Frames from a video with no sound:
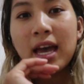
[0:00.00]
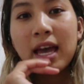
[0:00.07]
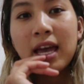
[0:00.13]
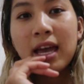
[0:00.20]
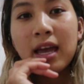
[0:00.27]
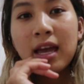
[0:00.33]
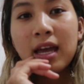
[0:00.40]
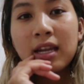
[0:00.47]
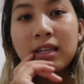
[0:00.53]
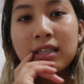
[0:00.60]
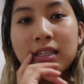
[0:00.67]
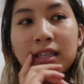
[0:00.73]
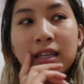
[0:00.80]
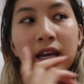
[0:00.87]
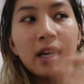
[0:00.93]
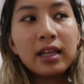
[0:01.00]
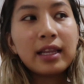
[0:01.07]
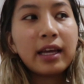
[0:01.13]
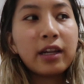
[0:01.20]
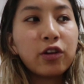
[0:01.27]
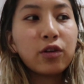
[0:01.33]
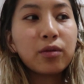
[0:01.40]
and yeah,
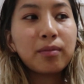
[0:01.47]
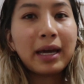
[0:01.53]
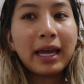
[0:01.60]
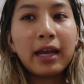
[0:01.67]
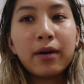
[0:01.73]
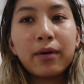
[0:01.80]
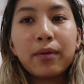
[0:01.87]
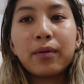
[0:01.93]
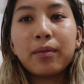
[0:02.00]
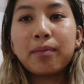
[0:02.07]
landed on my ankle,